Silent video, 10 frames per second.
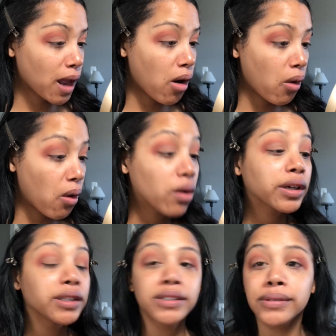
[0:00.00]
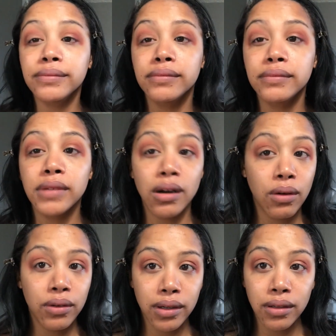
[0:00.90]
I like it. I
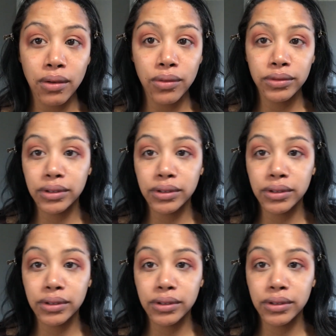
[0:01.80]
like it a lot.